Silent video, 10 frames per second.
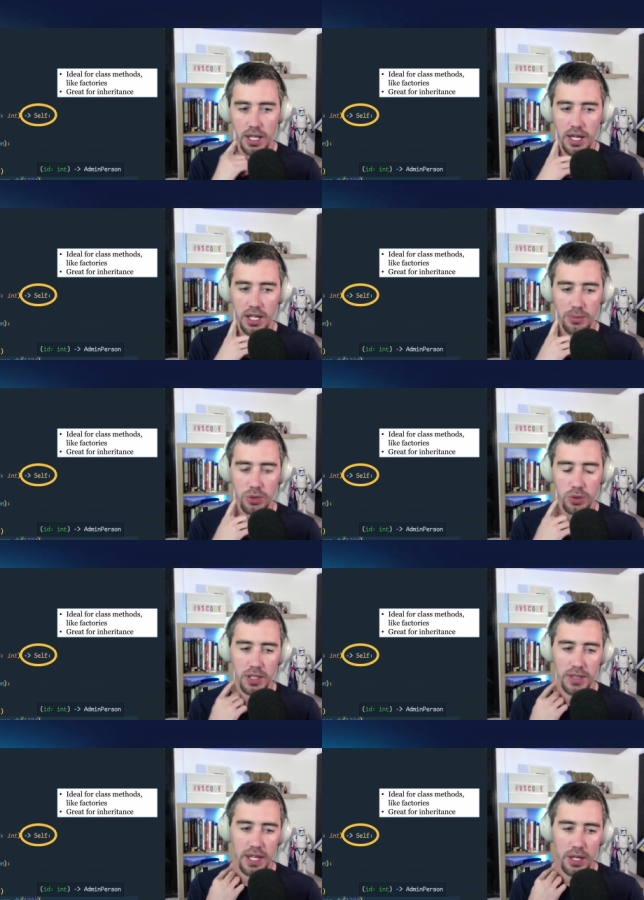And I'm
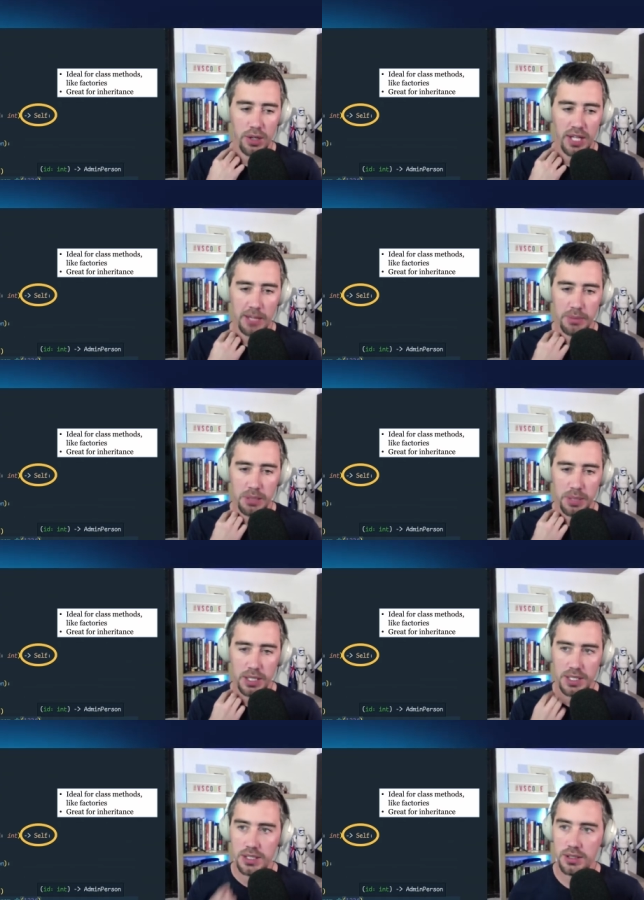calling that on admin
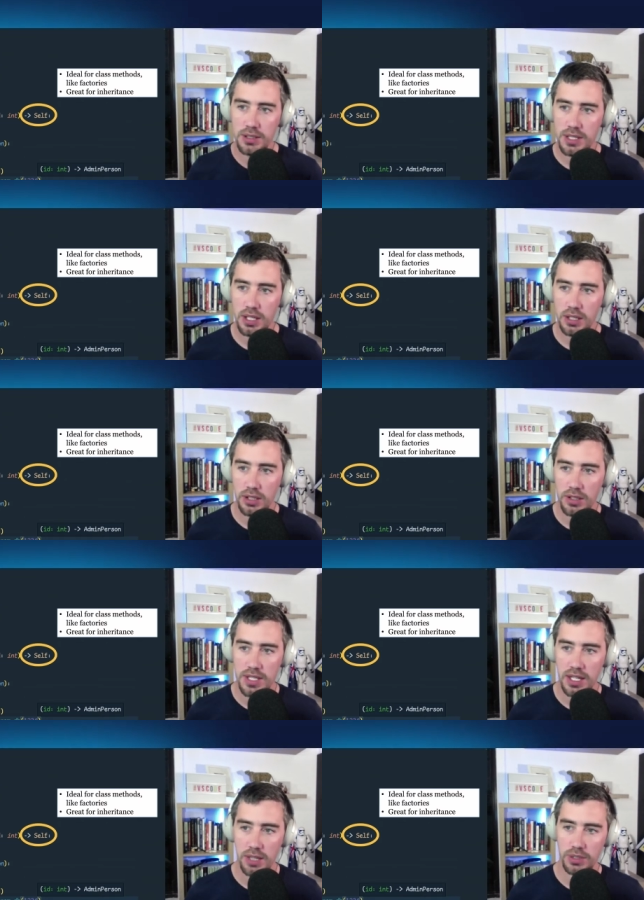person. So it knows
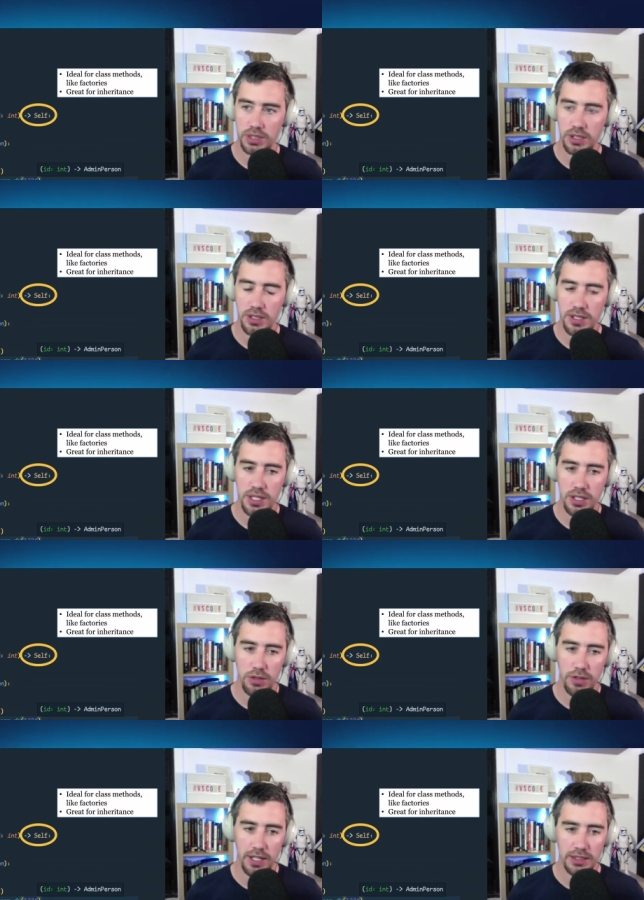that it returns the
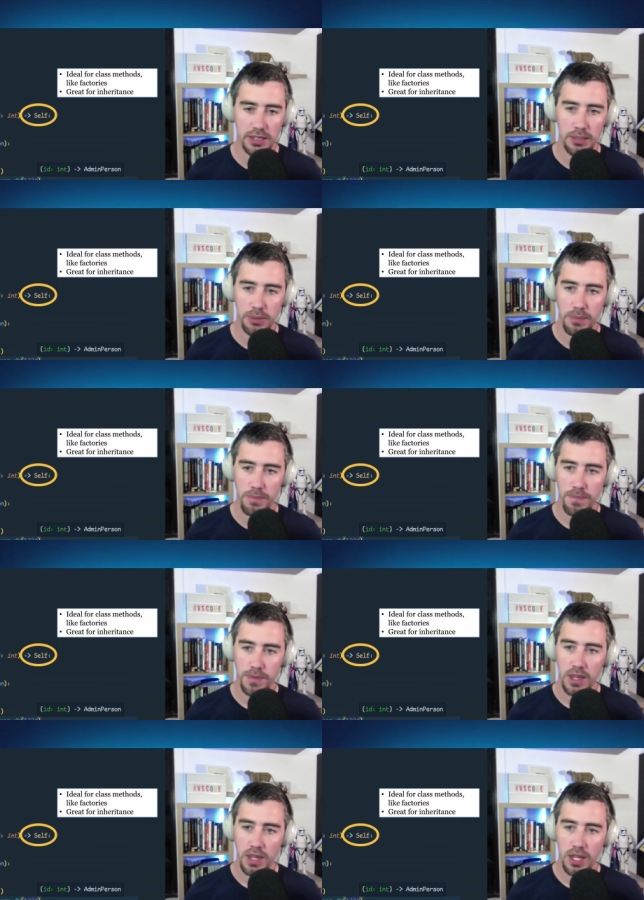correct type.
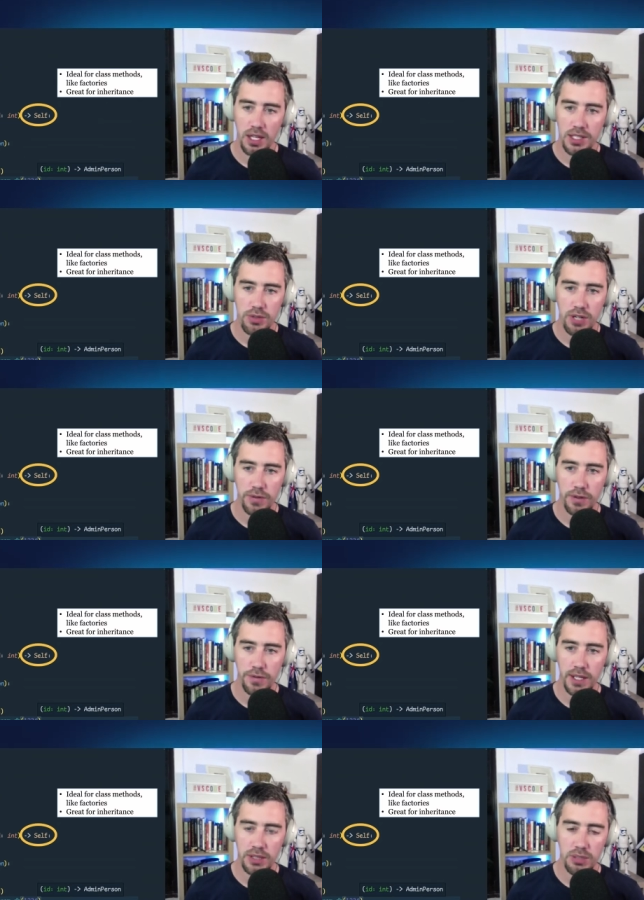Uh, it's great for
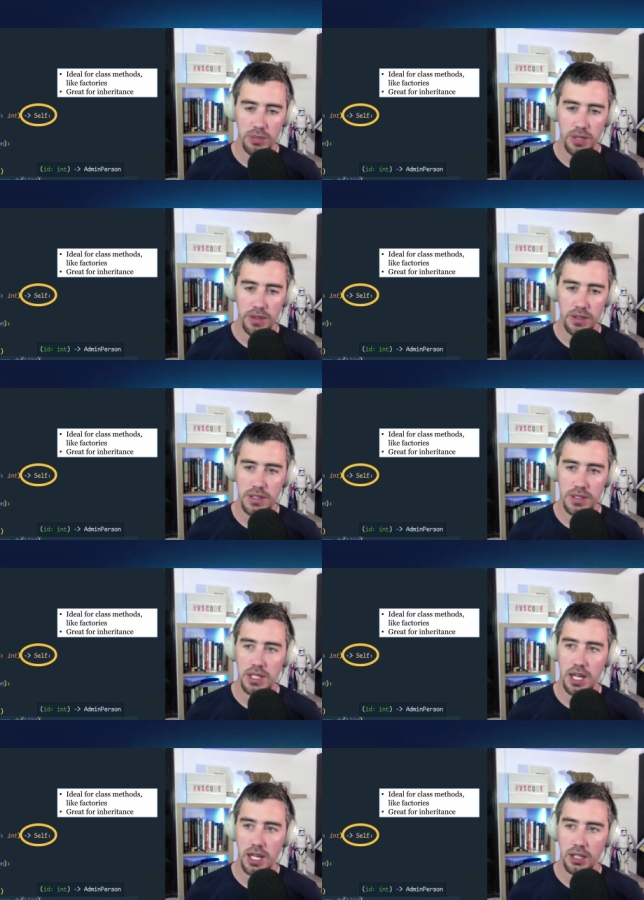factory methods.
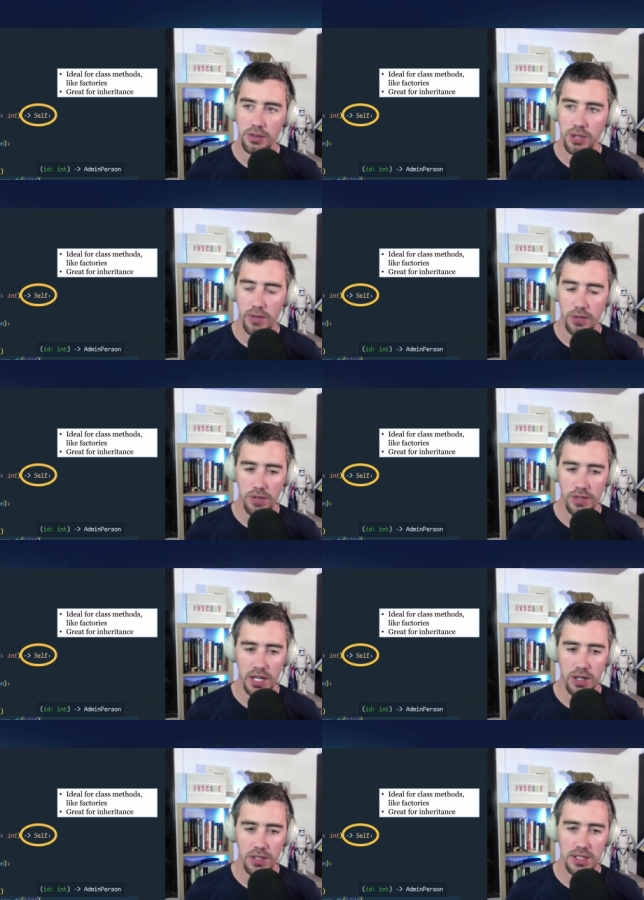And if you have a lot of
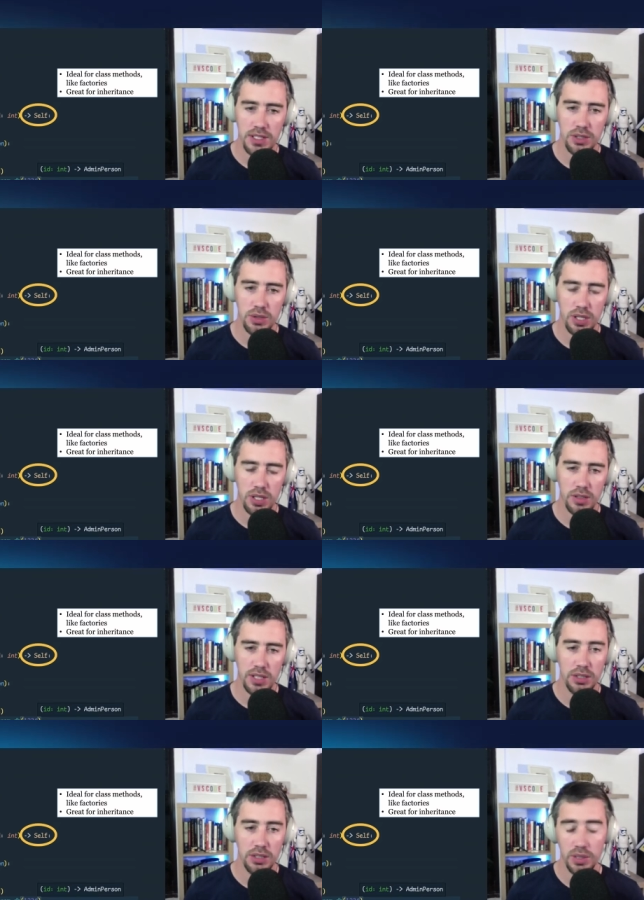inheritance in your code
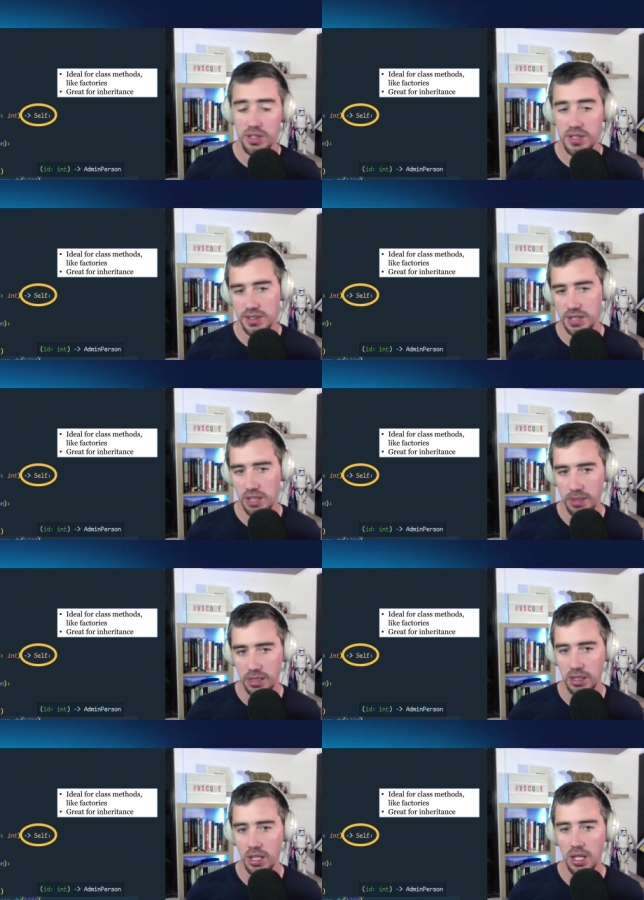and you are using
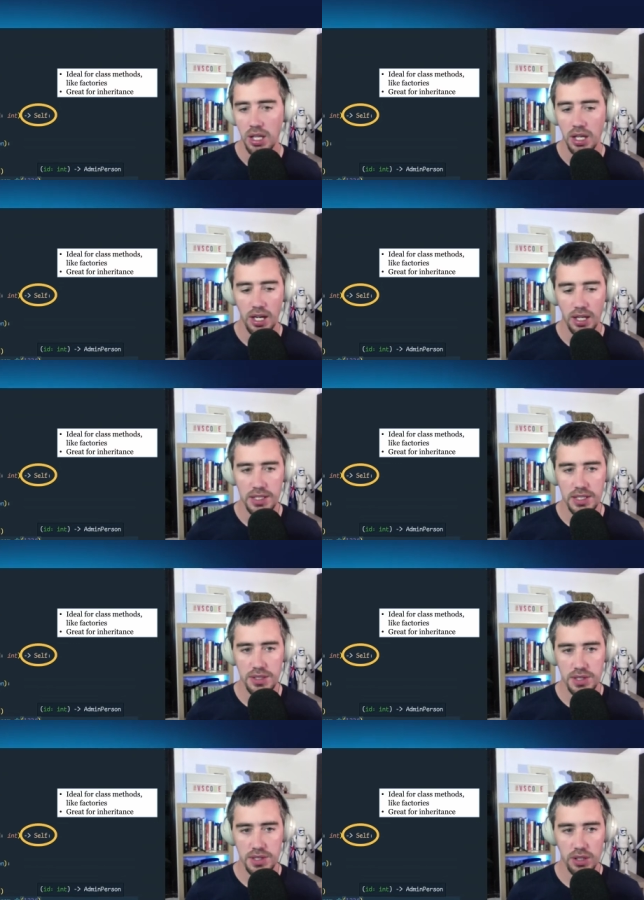typing, uh, this is
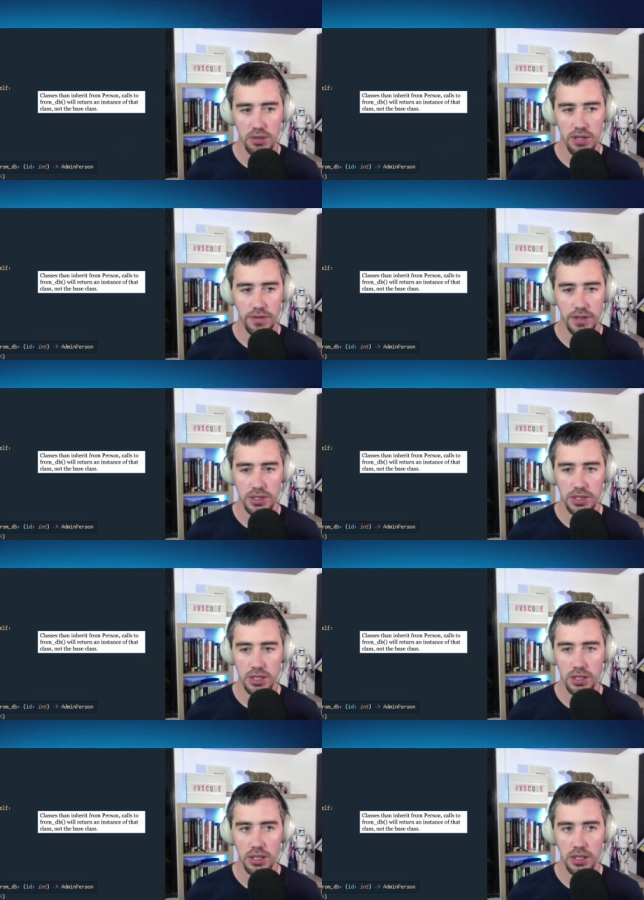also a great feature.